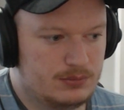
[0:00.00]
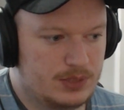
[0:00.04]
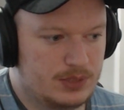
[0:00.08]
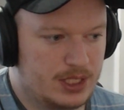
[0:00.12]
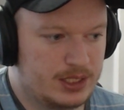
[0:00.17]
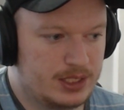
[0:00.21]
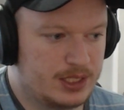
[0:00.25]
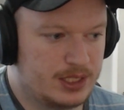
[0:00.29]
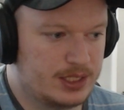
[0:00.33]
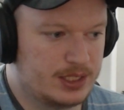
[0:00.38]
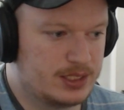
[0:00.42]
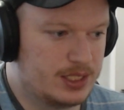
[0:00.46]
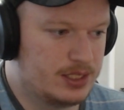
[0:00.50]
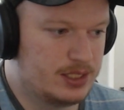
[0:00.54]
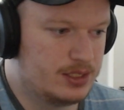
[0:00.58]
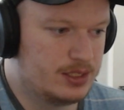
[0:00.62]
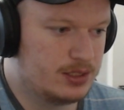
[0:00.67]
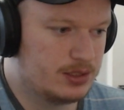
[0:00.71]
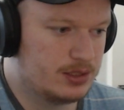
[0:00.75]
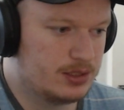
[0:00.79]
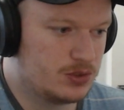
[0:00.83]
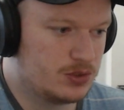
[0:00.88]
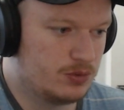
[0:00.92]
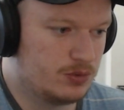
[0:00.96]
And they take.
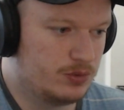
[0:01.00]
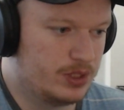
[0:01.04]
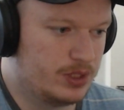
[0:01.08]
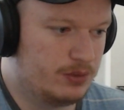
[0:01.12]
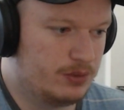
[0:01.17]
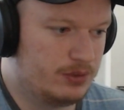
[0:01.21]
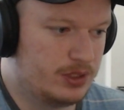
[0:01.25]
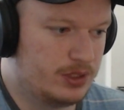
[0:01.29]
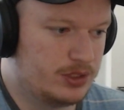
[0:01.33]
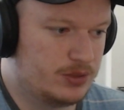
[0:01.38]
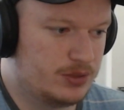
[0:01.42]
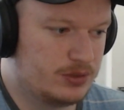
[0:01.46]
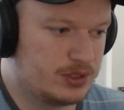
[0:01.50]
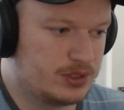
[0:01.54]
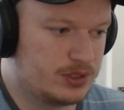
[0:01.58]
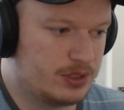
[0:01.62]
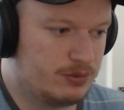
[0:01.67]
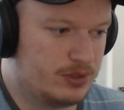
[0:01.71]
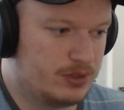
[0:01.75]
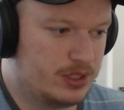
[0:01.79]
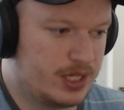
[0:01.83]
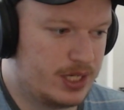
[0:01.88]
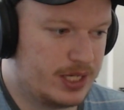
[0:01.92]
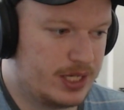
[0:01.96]
So what I want to do is I
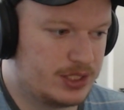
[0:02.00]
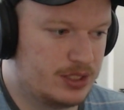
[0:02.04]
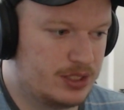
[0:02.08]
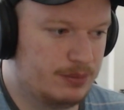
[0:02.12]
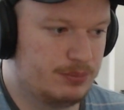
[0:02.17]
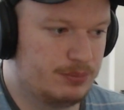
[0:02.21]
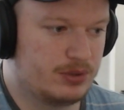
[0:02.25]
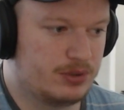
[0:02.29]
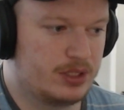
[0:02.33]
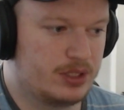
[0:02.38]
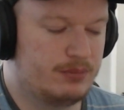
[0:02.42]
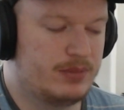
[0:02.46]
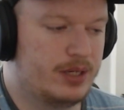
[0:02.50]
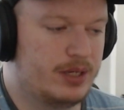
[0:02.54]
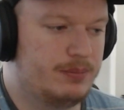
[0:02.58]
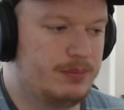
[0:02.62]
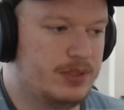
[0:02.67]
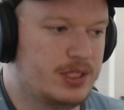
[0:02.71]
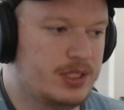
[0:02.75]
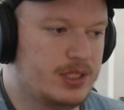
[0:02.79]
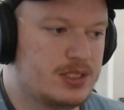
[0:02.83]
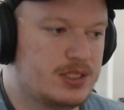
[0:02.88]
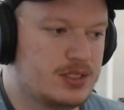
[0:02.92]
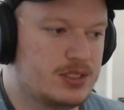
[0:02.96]
want to actually bring my
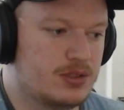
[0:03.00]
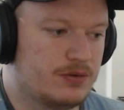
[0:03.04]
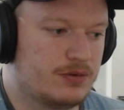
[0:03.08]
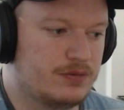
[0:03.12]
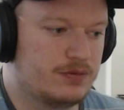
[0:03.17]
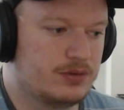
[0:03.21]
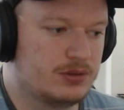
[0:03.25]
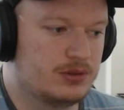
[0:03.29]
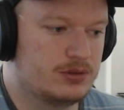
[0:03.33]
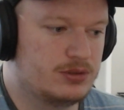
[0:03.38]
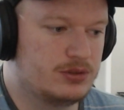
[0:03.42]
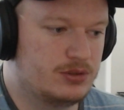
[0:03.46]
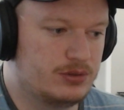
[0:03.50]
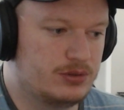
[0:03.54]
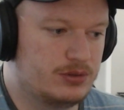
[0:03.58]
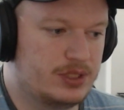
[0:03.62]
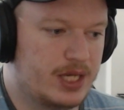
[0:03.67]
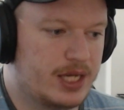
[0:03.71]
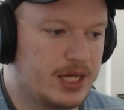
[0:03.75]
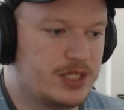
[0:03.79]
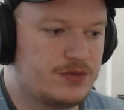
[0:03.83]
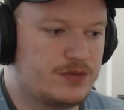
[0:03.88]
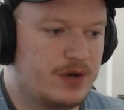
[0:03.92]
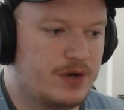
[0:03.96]
pieces over to the
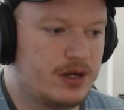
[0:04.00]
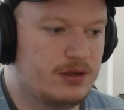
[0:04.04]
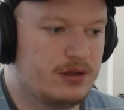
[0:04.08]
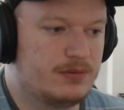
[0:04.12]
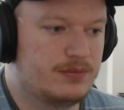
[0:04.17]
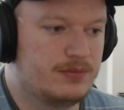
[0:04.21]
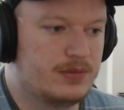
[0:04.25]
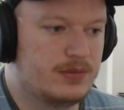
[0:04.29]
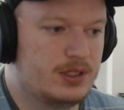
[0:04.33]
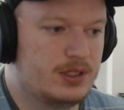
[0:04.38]
h-file.